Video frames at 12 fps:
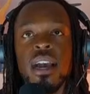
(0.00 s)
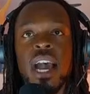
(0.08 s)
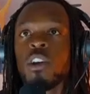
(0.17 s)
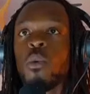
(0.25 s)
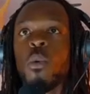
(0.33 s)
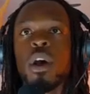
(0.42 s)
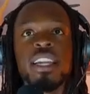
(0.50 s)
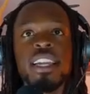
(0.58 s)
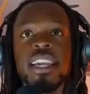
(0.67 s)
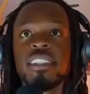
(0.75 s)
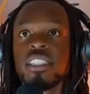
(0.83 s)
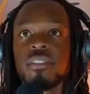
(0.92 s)
I don't want a
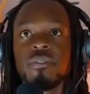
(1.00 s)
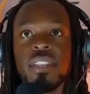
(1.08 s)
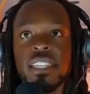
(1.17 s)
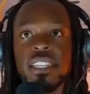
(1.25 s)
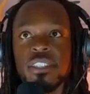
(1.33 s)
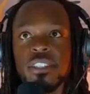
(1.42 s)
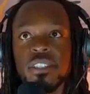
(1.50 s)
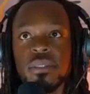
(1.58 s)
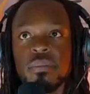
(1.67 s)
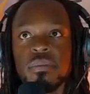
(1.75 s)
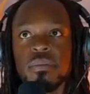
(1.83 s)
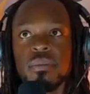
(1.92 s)
nation of thinkers.
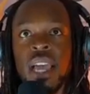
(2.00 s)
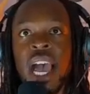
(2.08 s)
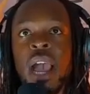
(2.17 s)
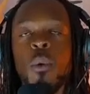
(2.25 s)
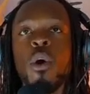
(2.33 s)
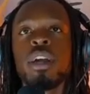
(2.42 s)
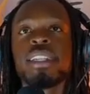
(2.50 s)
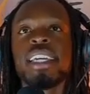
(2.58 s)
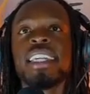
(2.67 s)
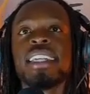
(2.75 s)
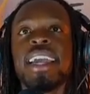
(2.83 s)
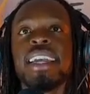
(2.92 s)
I want a
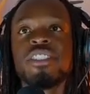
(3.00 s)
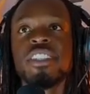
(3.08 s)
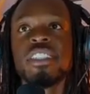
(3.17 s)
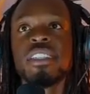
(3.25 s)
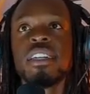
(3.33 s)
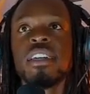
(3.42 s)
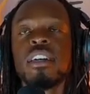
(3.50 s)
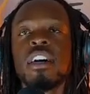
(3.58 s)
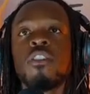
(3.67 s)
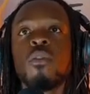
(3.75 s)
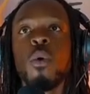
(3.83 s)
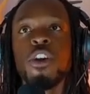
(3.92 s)
nation
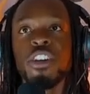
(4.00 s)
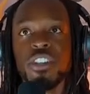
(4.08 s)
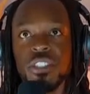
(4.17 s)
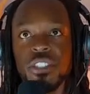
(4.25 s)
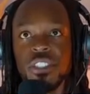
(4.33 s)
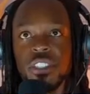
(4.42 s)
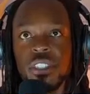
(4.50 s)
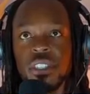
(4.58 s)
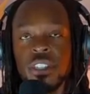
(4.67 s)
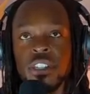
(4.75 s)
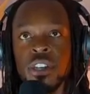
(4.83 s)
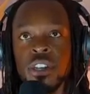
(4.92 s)
of workers.
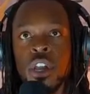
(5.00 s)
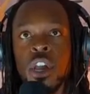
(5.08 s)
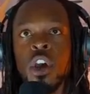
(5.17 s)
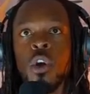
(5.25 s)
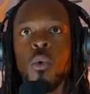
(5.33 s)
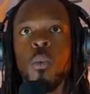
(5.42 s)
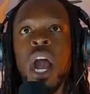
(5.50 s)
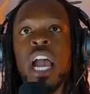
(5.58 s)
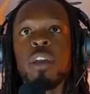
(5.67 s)
Why